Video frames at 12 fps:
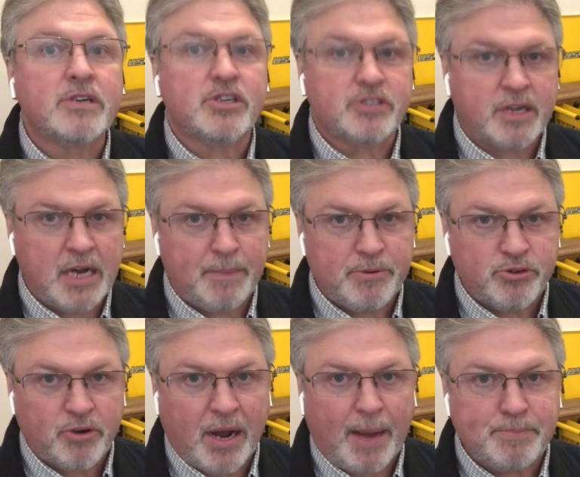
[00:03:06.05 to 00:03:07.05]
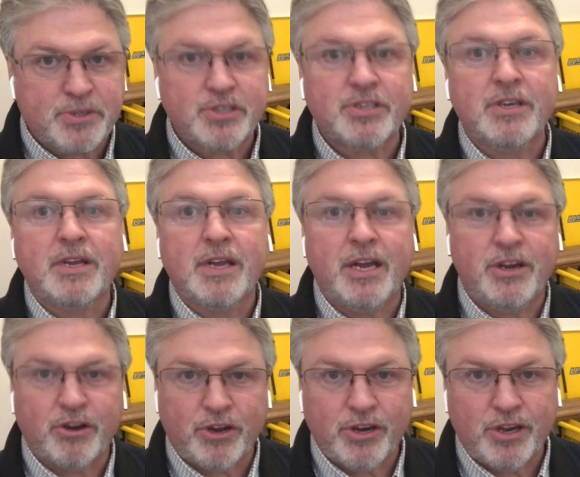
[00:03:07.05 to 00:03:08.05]
just a couple drops, and
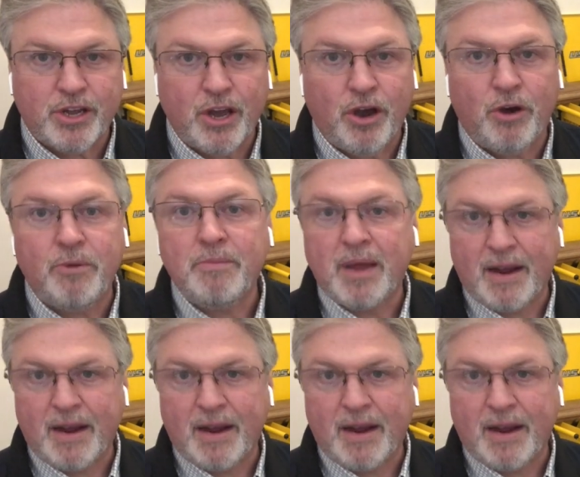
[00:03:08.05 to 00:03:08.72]
you're good to go